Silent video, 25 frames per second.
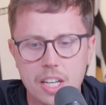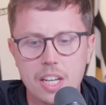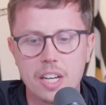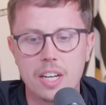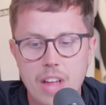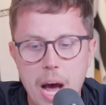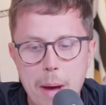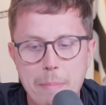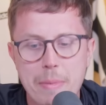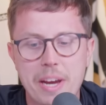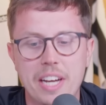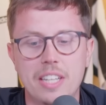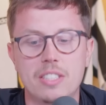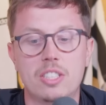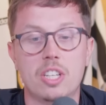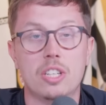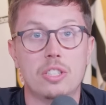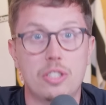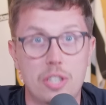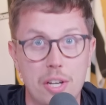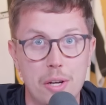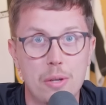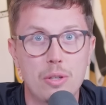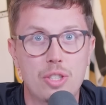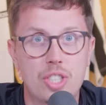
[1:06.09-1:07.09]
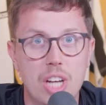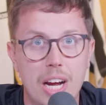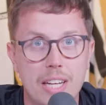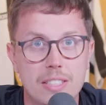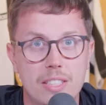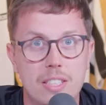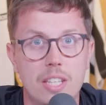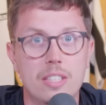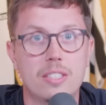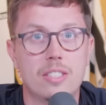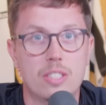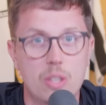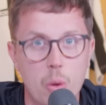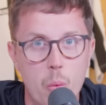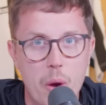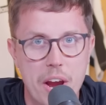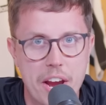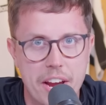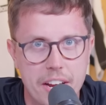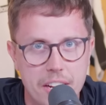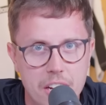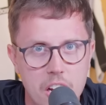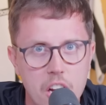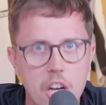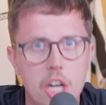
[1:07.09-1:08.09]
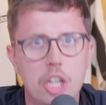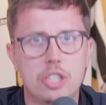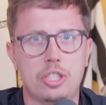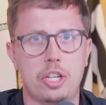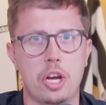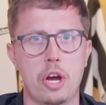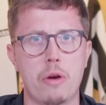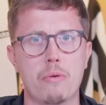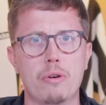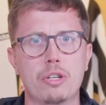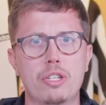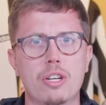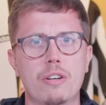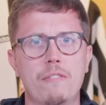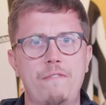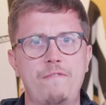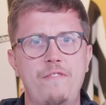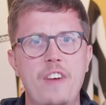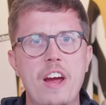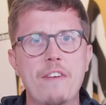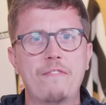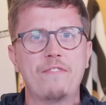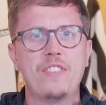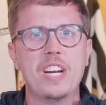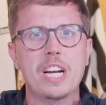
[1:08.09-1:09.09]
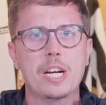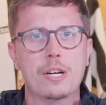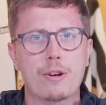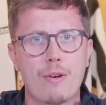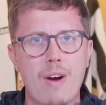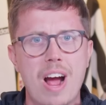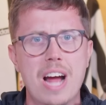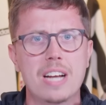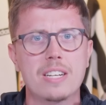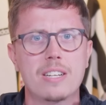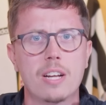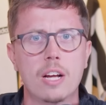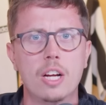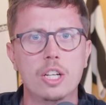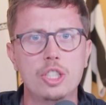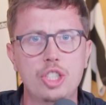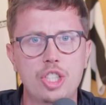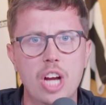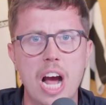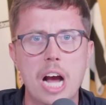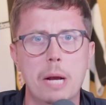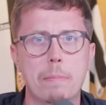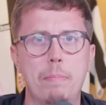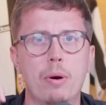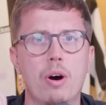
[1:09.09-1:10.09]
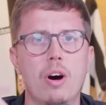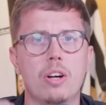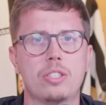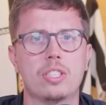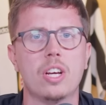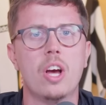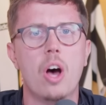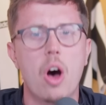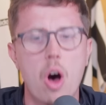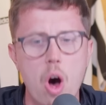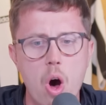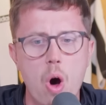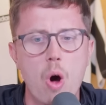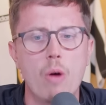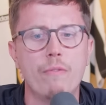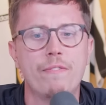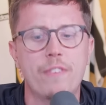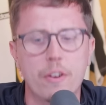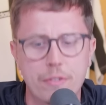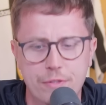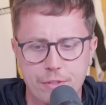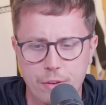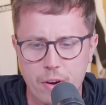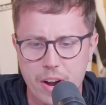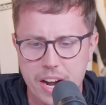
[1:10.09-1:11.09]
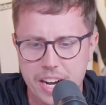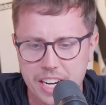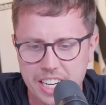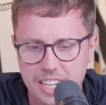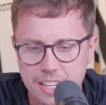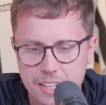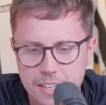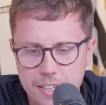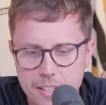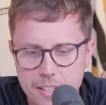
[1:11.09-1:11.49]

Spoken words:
That means 2 chances to win 250 grand jackpot, all for free,